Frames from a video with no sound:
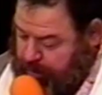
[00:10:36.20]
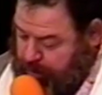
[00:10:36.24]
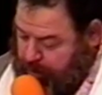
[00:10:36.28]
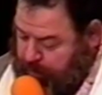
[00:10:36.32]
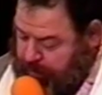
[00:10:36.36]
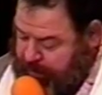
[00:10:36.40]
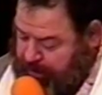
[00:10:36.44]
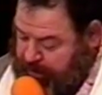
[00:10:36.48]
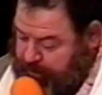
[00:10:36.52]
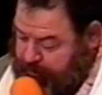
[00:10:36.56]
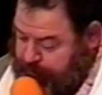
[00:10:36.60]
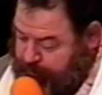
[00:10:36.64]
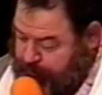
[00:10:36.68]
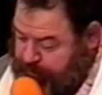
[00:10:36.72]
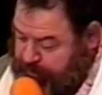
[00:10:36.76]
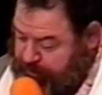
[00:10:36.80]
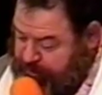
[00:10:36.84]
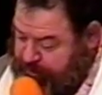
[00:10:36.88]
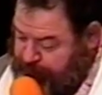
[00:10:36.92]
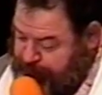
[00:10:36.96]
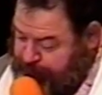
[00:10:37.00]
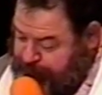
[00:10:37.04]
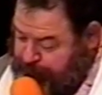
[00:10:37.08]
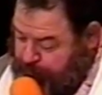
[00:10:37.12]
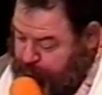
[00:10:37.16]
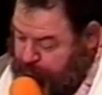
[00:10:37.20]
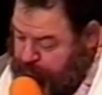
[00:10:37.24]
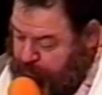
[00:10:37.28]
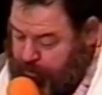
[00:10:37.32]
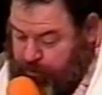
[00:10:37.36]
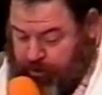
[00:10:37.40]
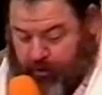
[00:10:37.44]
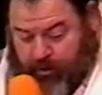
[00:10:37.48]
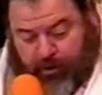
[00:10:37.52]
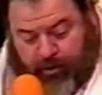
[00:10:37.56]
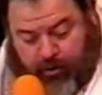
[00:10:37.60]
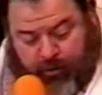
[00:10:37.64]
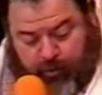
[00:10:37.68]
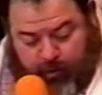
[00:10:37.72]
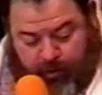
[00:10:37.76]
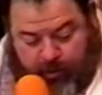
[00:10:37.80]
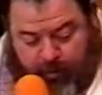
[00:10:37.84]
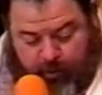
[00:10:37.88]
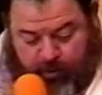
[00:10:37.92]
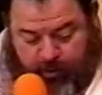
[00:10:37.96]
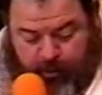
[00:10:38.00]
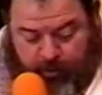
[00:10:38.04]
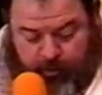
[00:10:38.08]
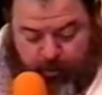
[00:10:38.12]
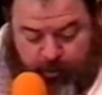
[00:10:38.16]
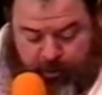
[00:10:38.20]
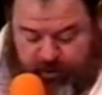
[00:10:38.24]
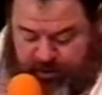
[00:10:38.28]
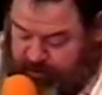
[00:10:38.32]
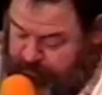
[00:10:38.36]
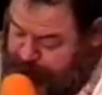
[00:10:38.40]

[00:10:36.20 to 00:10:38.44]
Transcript: Okay, we did four, we